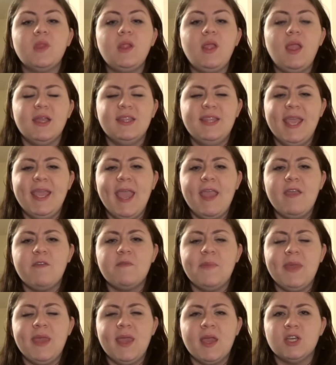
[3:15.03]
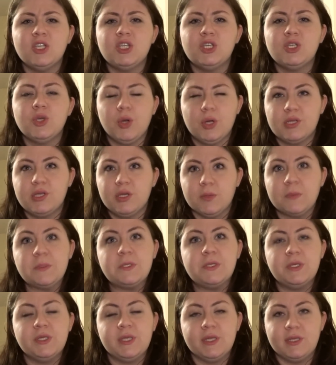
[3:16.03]
they gave me a short-term
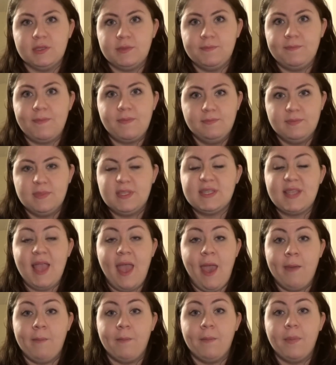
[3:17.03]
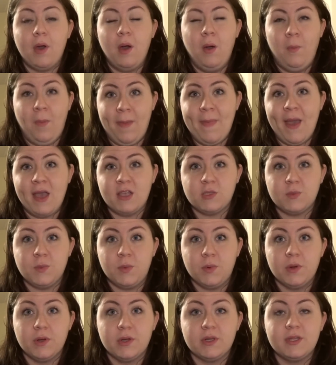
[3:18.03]
student stamp on my
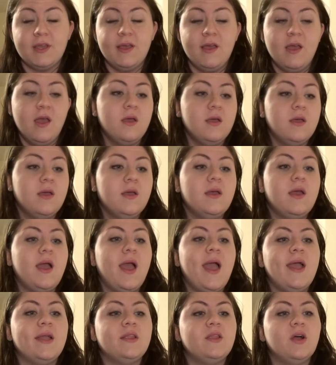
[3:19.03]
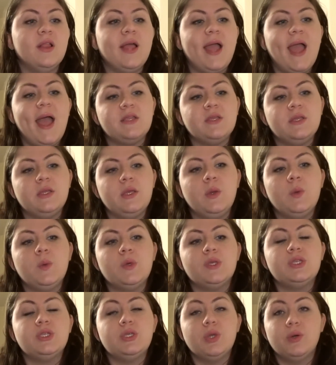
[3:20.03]
passport. And all I had to do
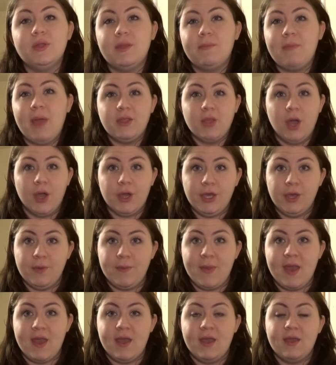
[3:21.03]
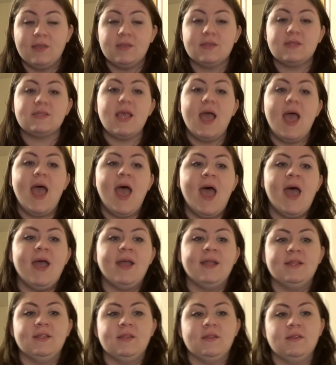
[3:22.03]
was show them my documents
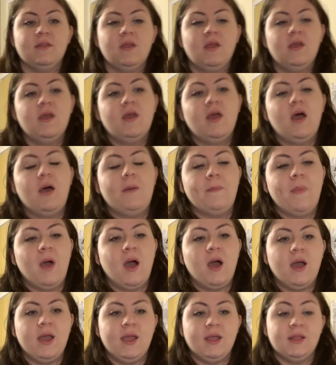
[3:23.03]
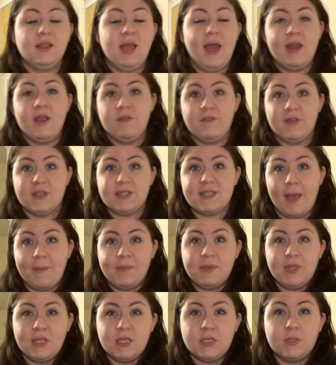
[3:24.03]
and my letter of
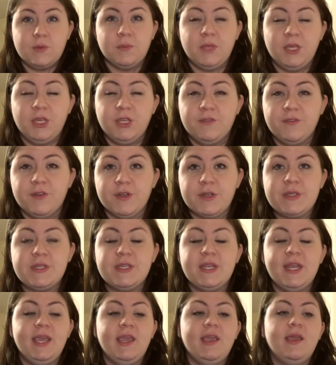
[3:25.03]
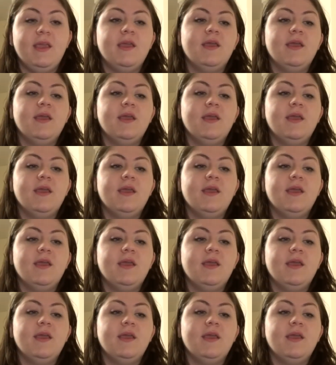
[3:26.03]
acceptance from the university.